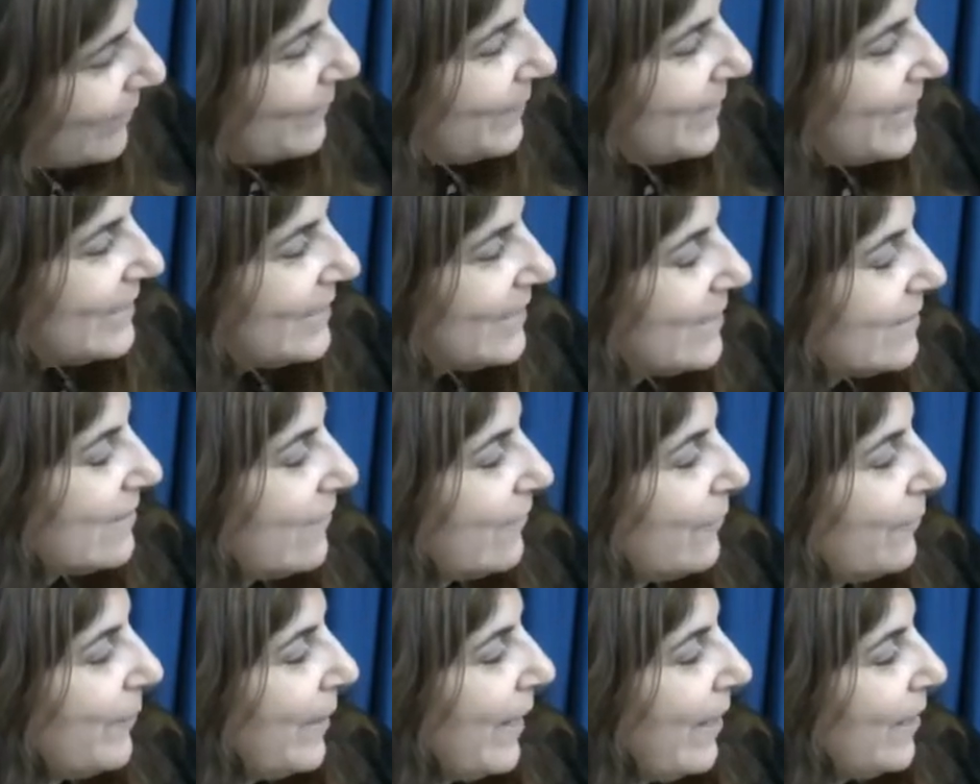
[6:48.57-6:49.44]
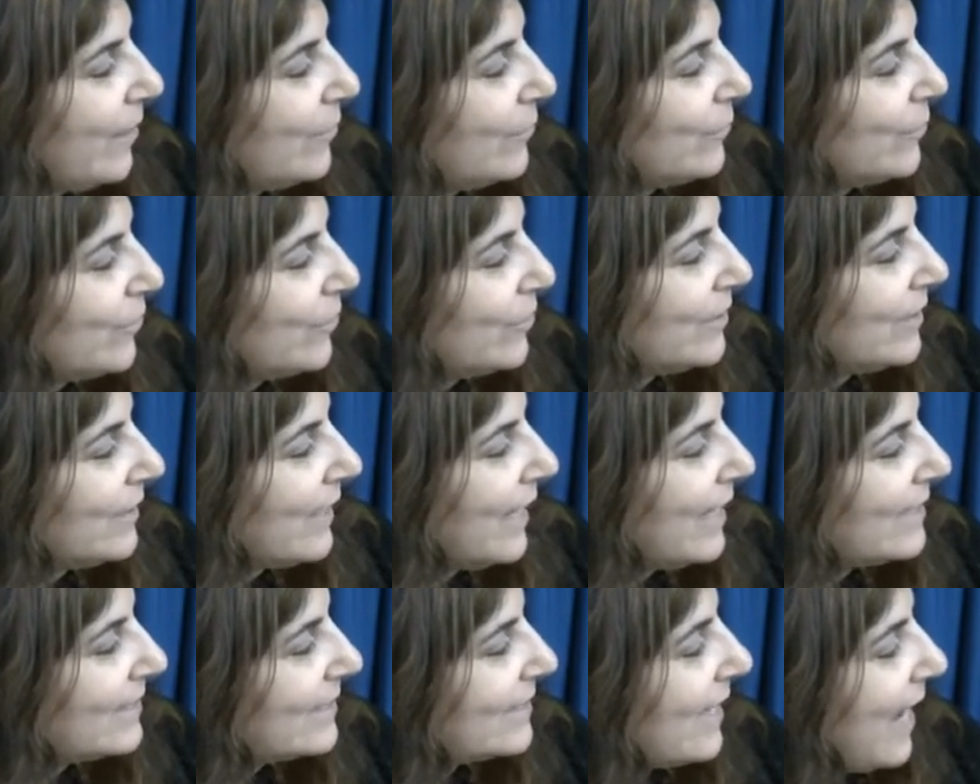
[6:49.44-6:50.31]
Pieces of pale wood
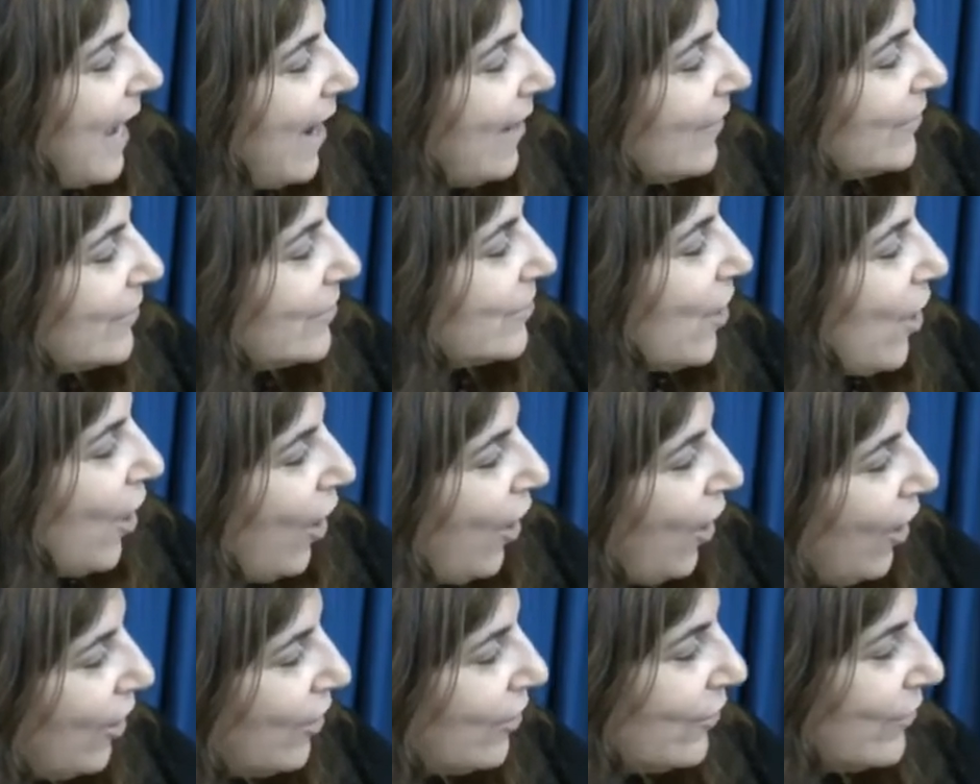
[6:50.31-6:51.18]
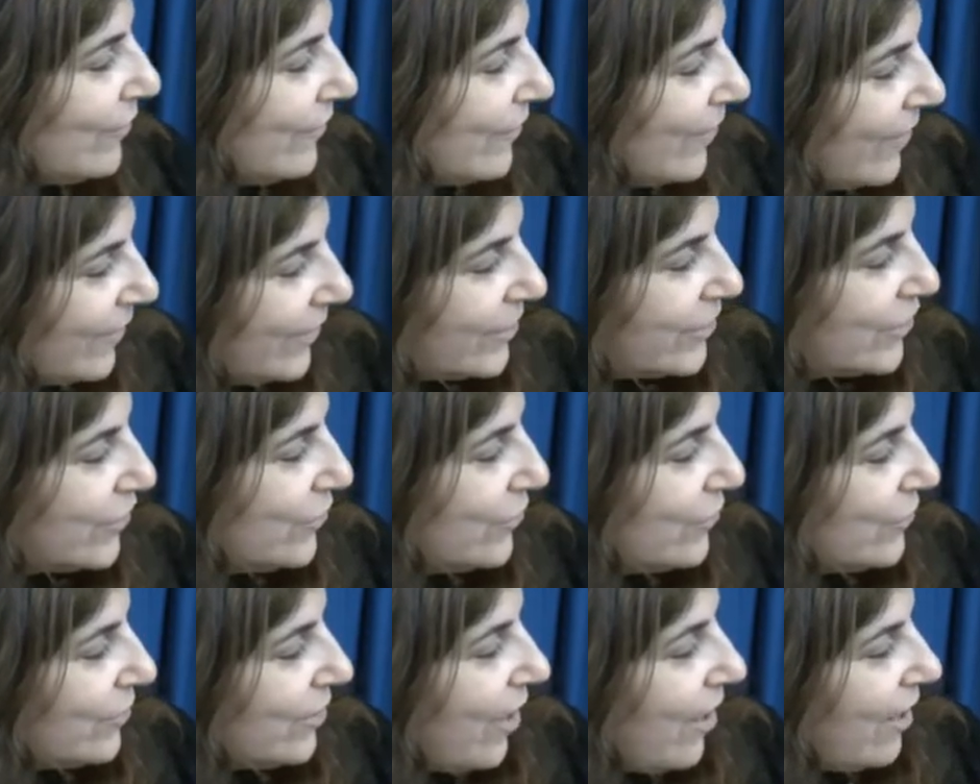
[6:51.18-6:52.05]
lay scattered all over the 2
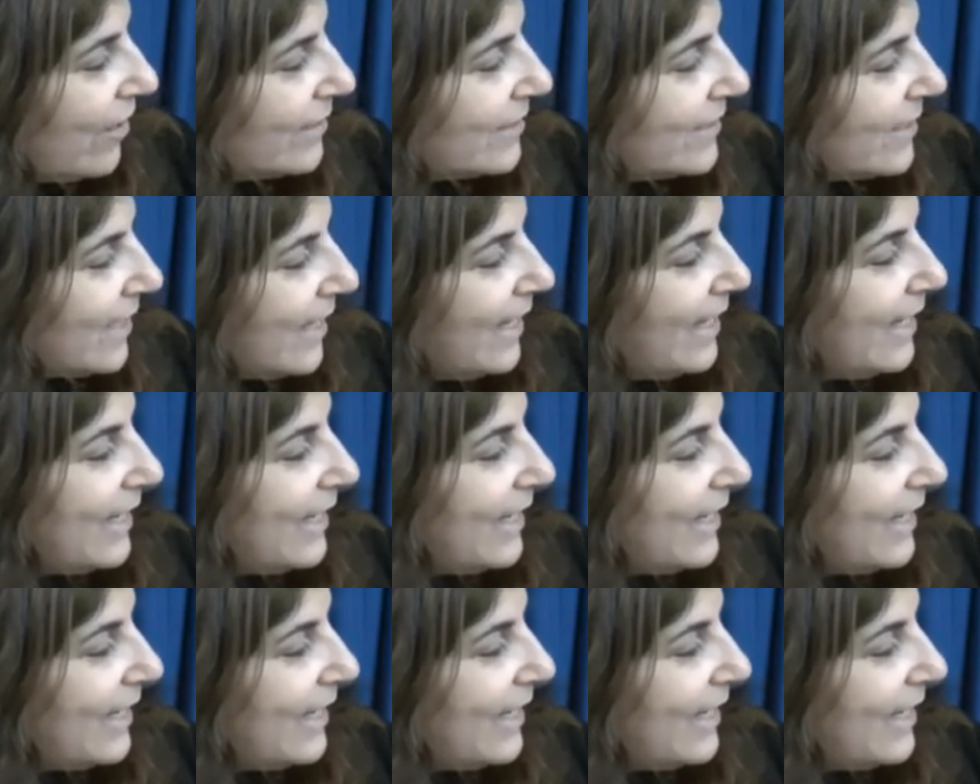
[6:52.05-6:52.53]
yards.